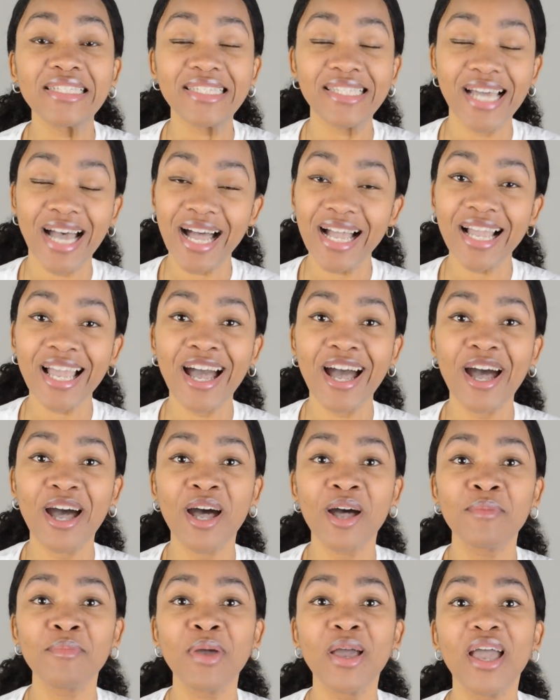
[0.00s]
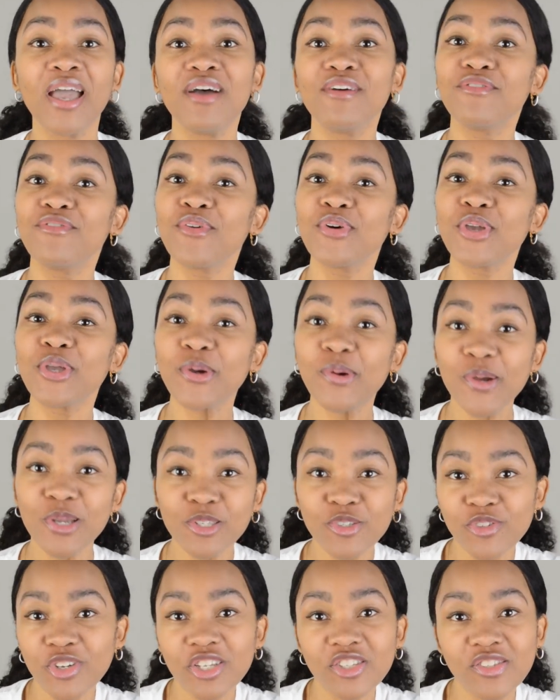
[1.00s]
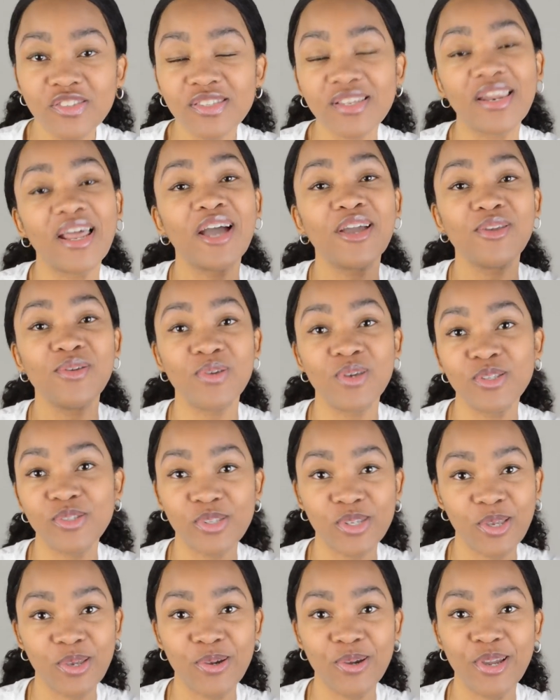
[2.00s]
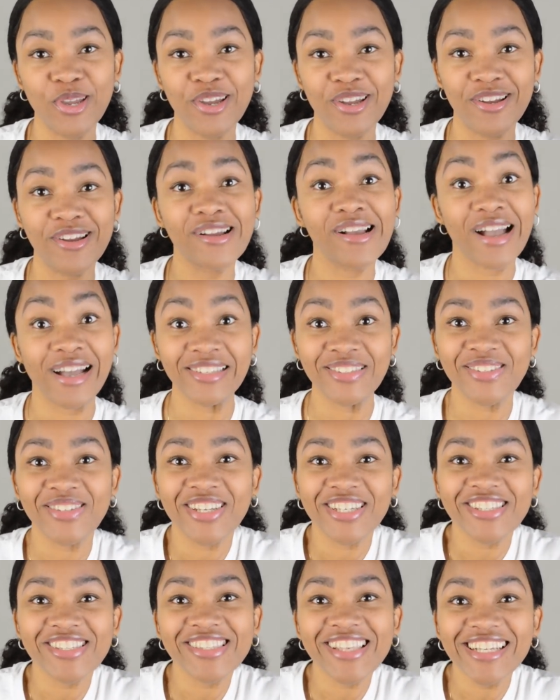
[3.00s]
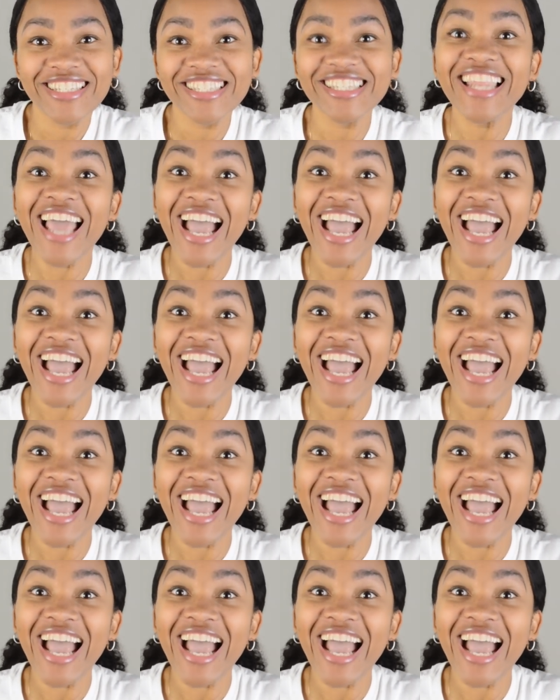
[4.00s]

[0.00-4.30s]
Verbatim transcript: dot com, for your instructions on how you can secure your consultation session